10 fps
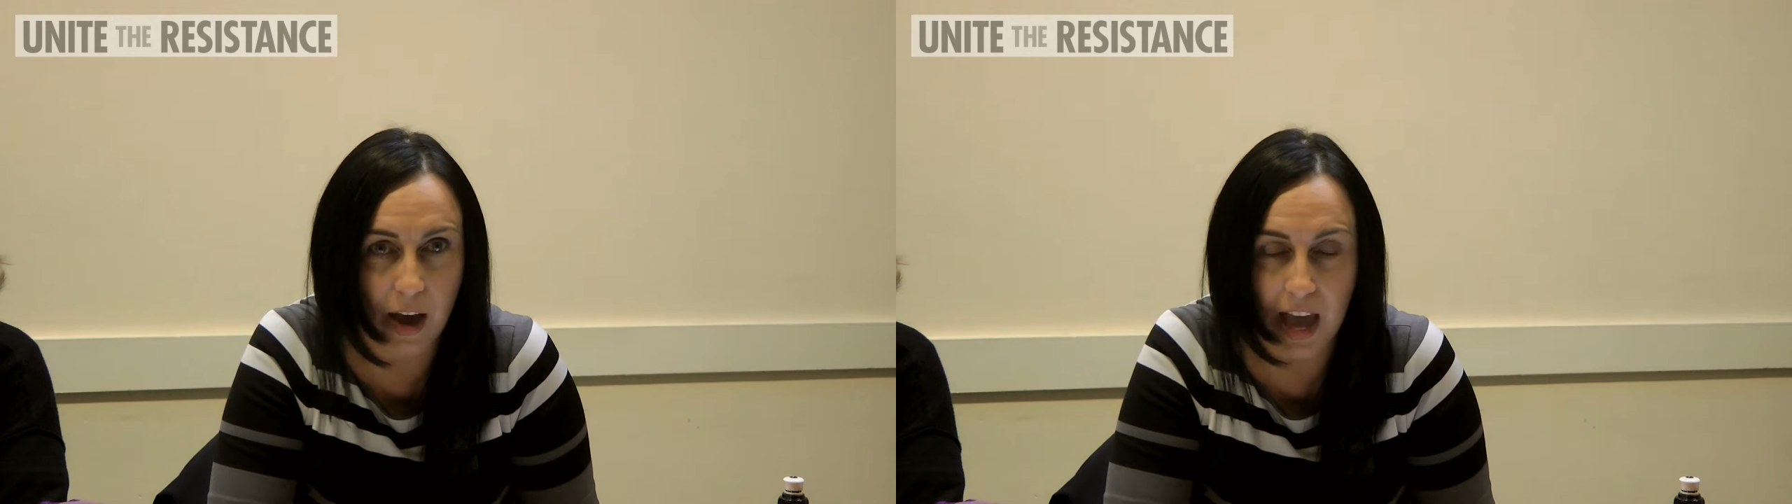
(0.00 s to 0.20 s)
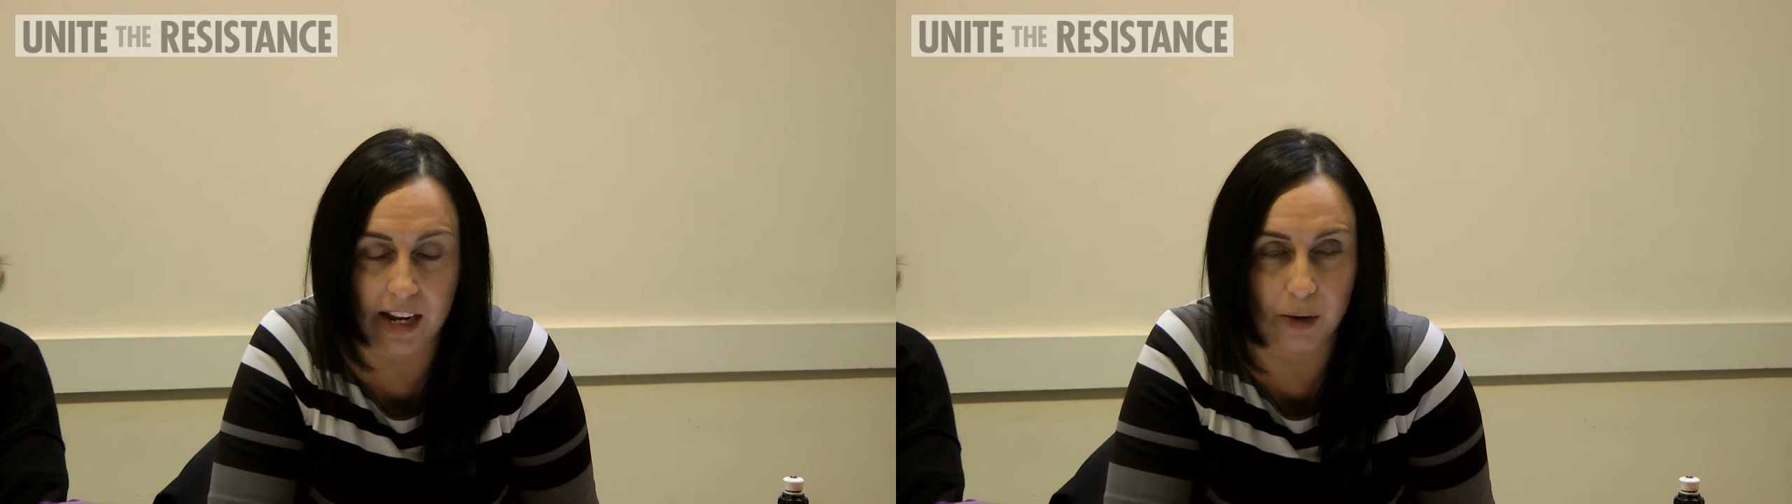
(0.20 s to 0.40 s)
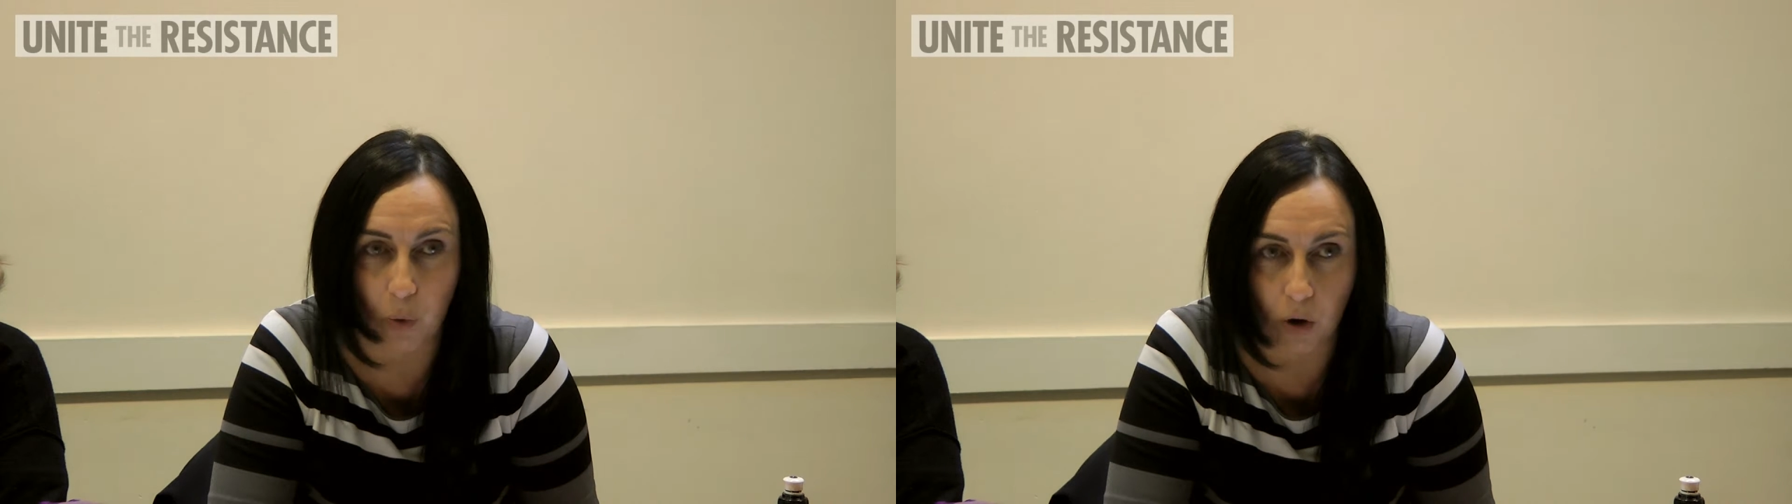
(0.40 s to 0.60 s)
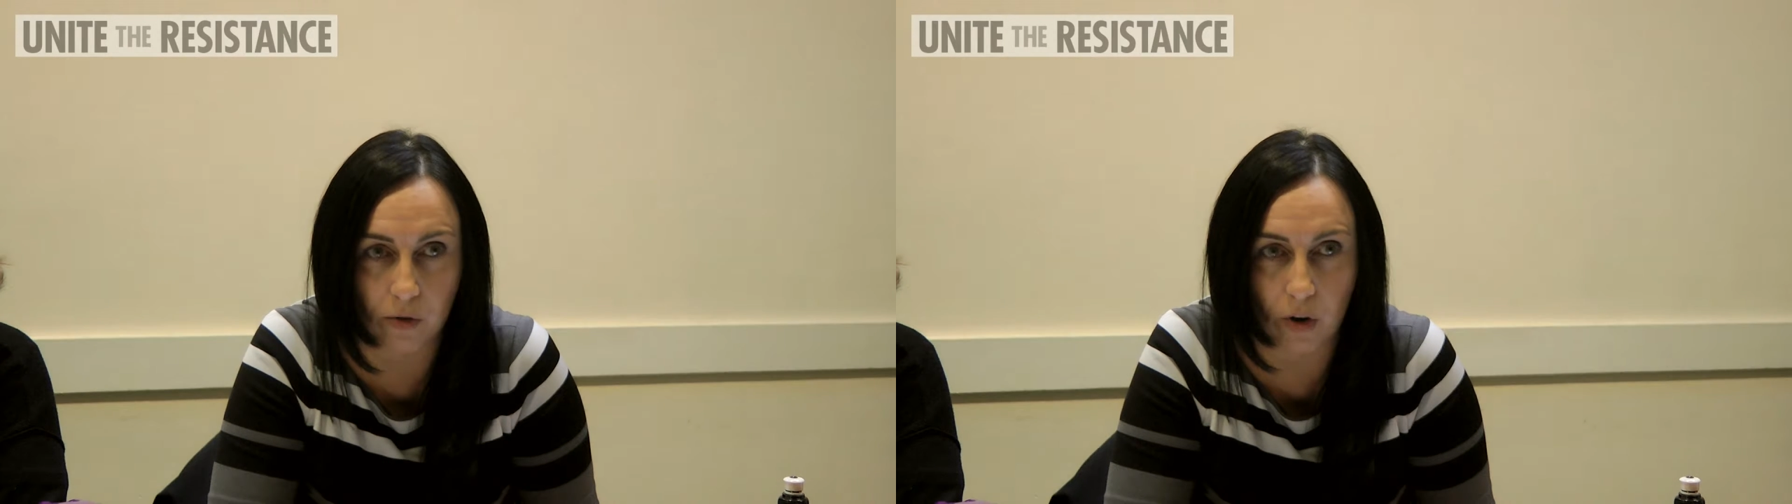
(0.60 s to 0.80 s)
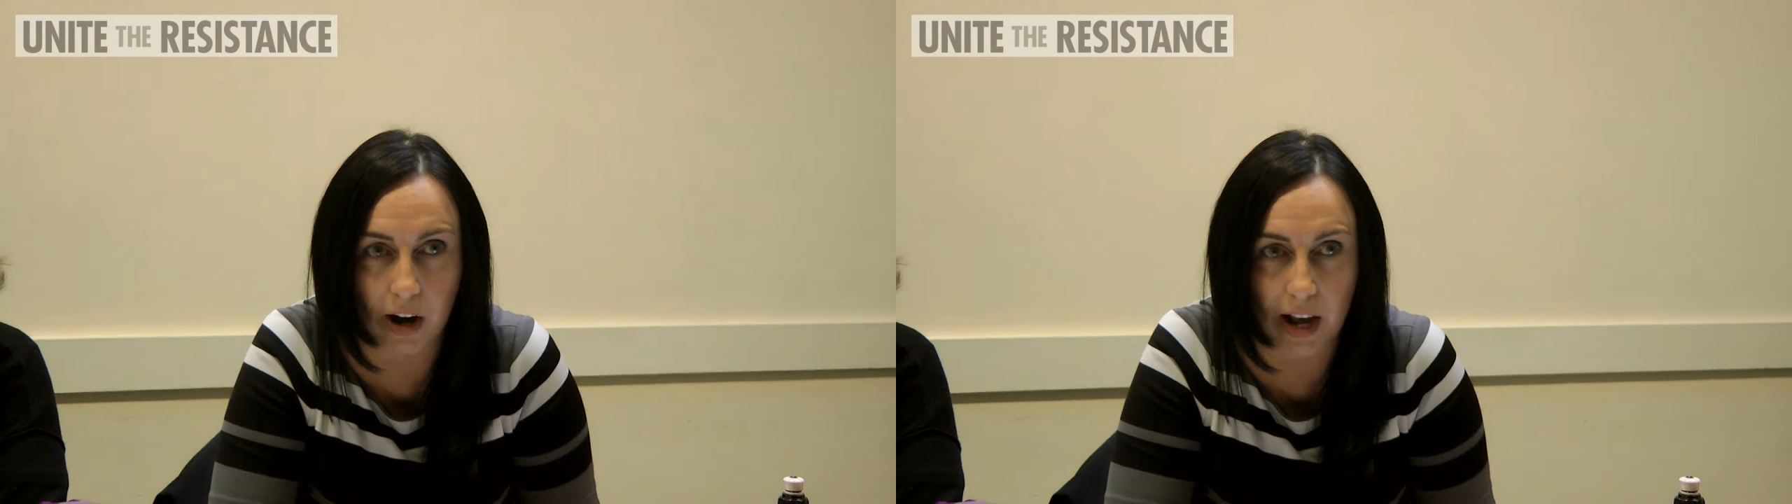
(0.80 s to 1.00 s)
any one
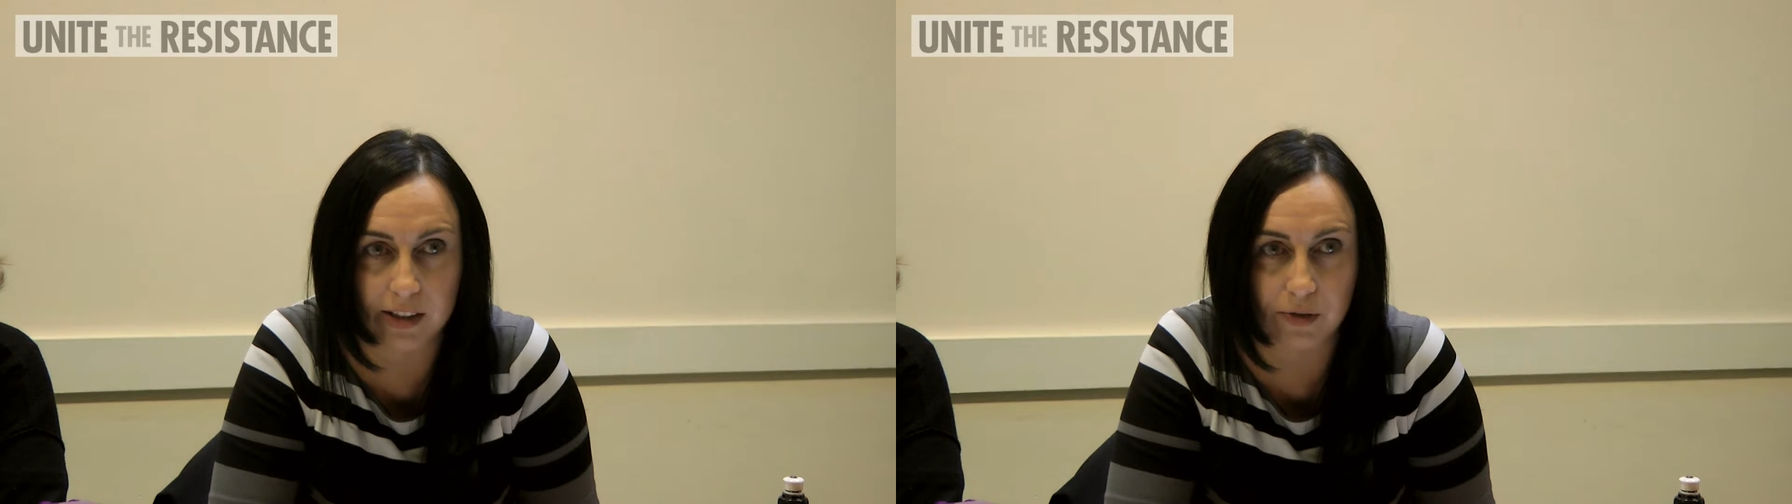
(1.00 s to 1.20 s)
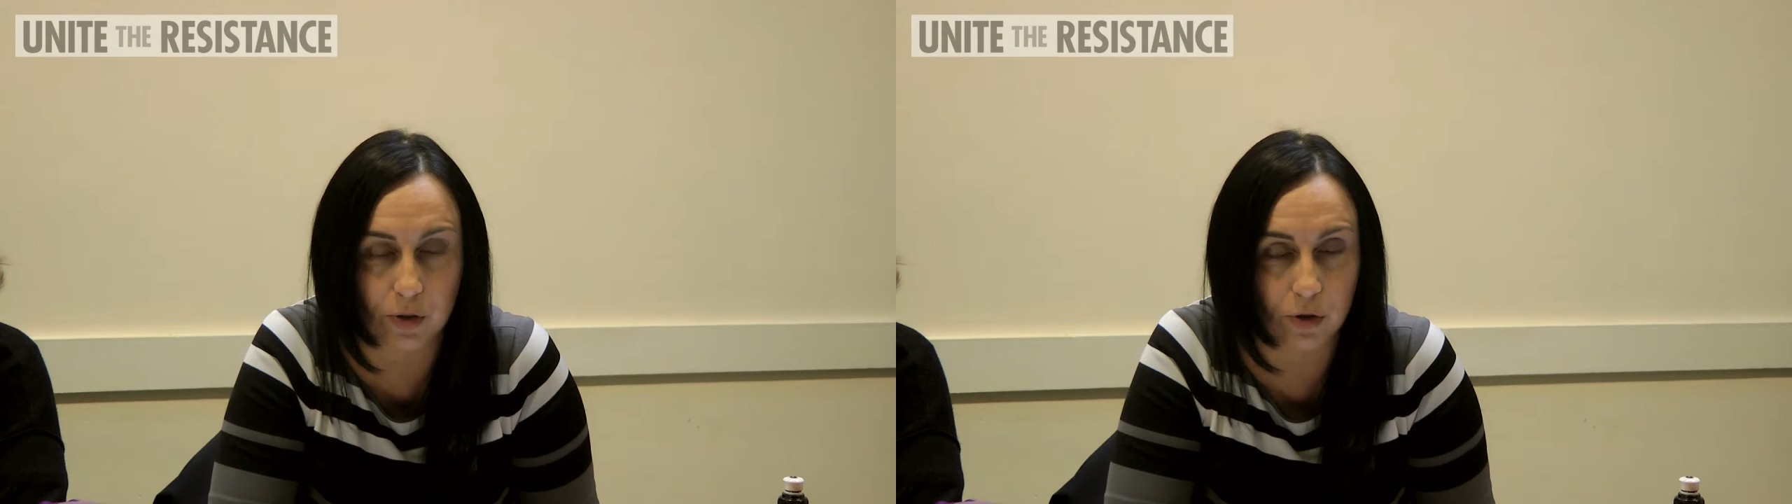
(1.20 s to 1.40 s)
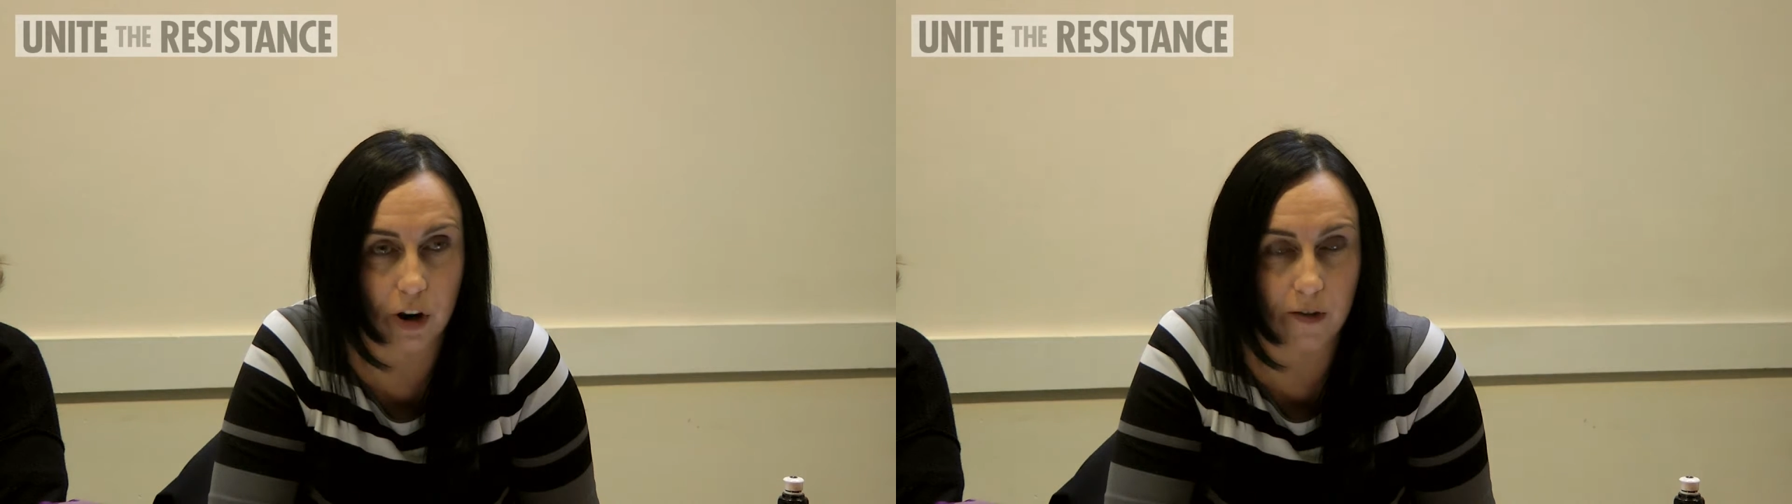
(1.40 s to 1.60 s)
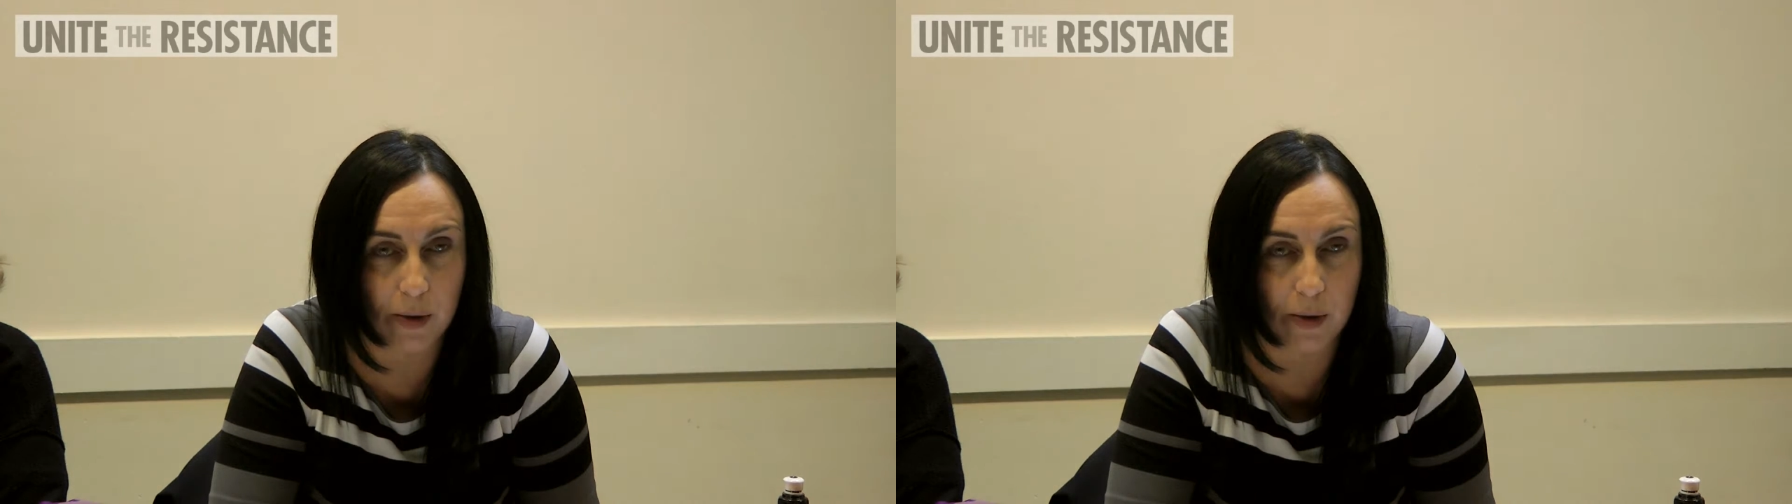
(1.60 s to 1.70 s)
of our activists or our